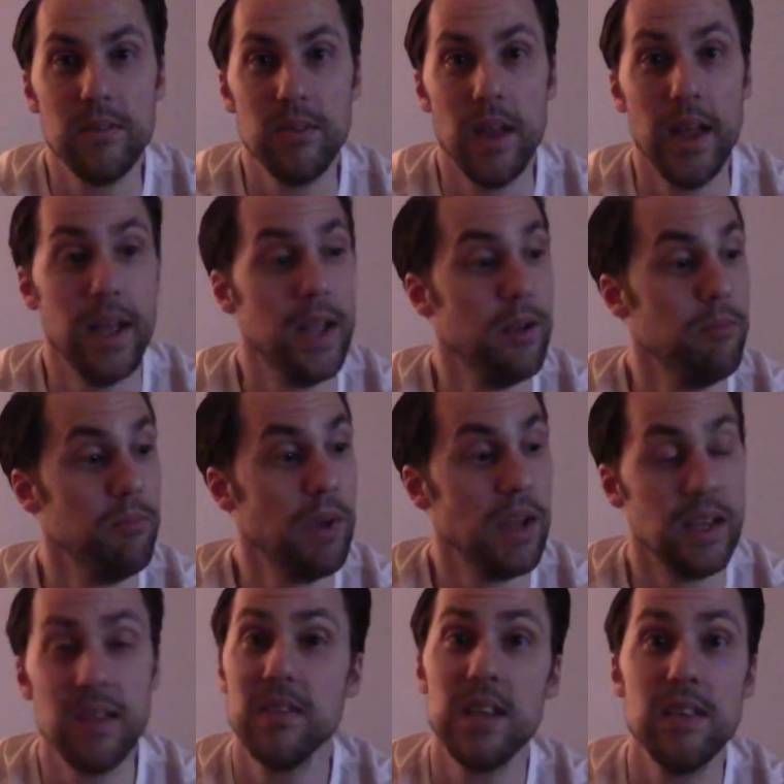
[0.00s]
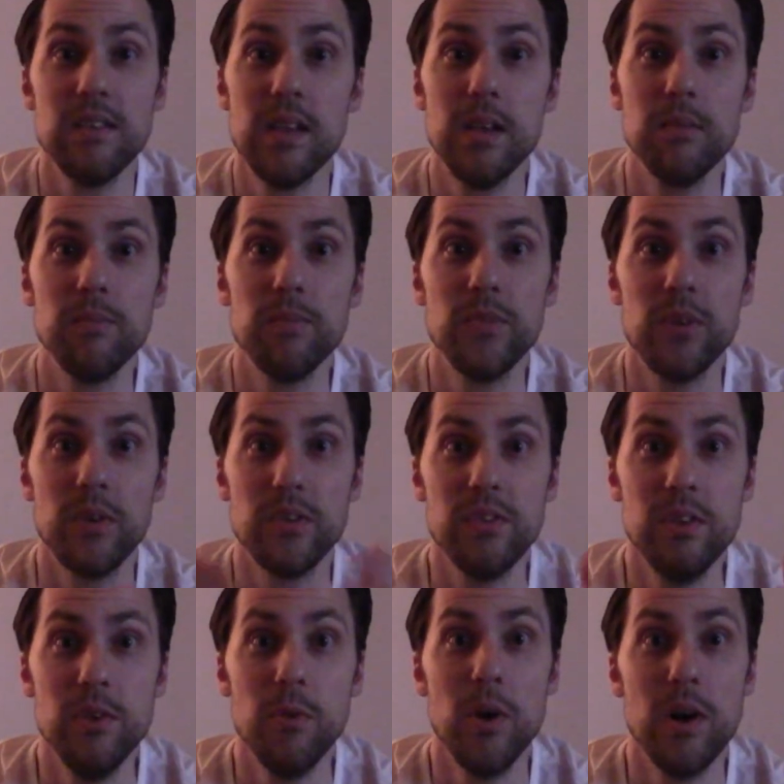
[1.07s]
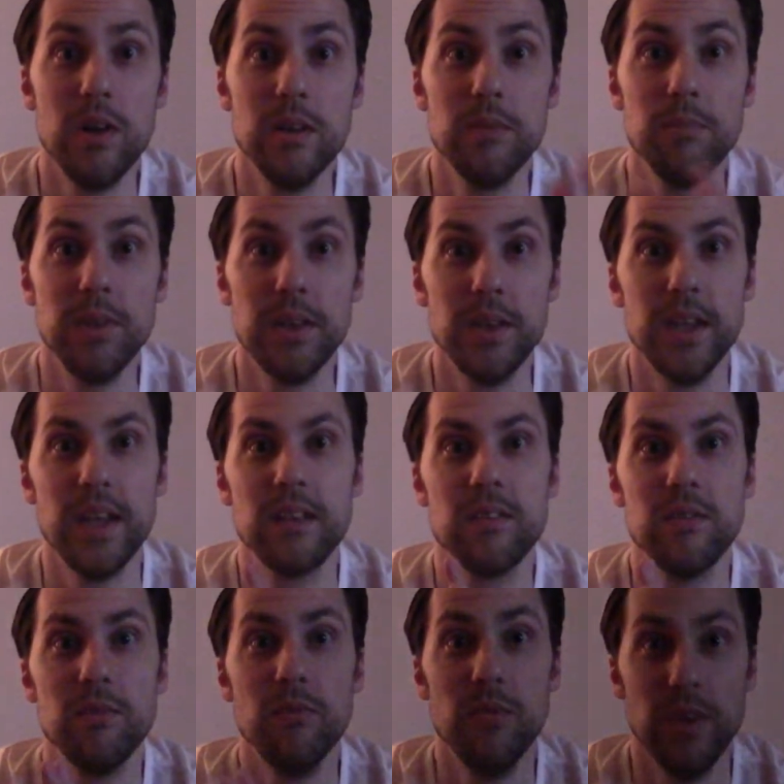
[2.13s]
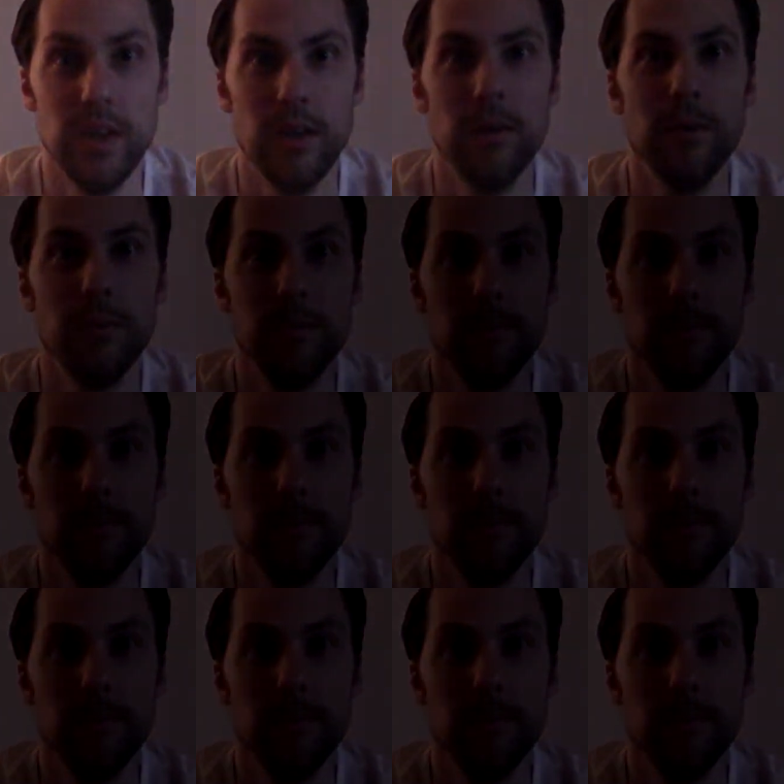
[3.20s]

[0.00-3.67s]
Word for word: And I guess that's it. So I'll see you all in the next video.